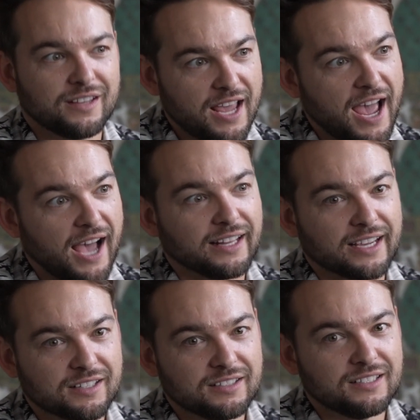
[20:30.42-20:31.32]
Yeah.
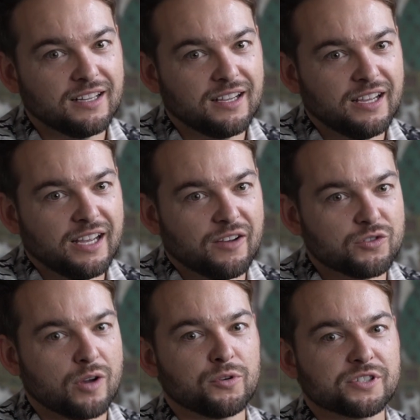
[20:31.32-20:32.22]
Like it was
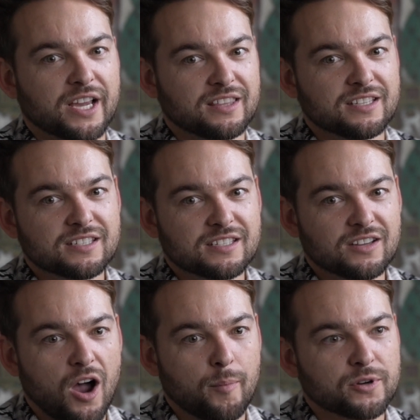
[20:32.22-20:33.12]
almost like this
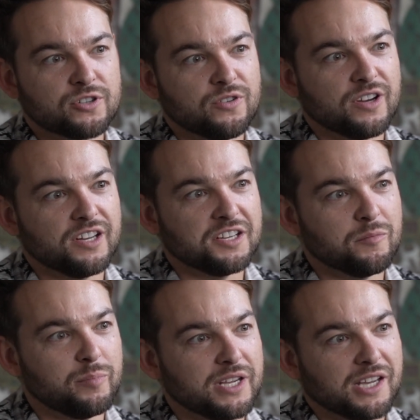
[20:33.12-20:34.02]
opportunity to
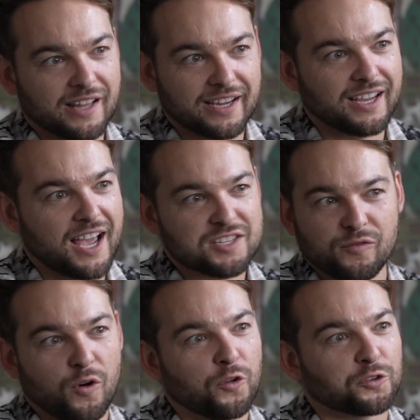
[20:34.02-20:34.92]
be like as
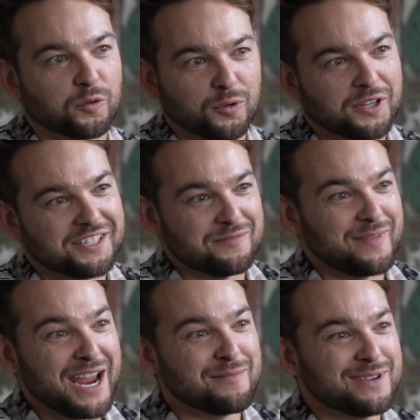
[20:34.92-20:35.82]
vulnerable as a
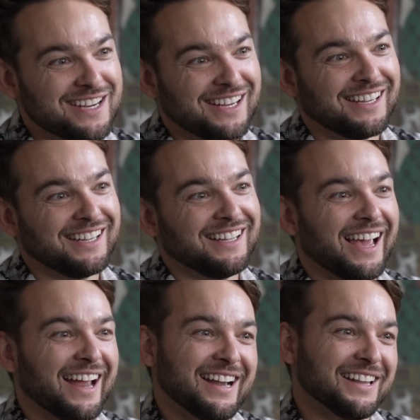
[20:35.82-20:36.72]
baby
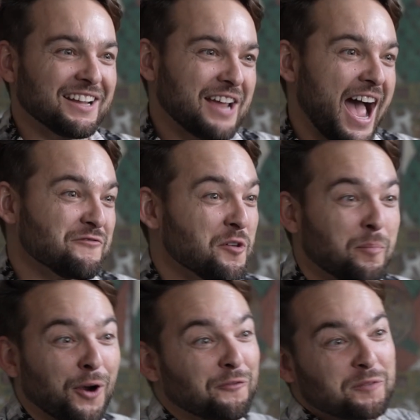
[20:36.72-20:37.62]
and like have the
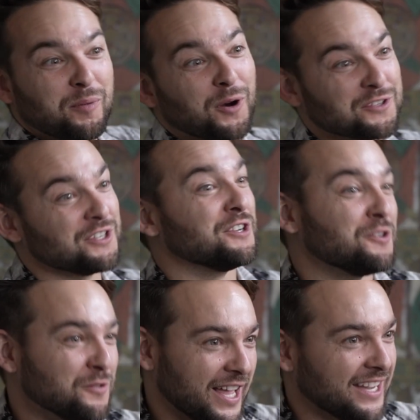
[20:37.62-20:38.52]
perfect person who like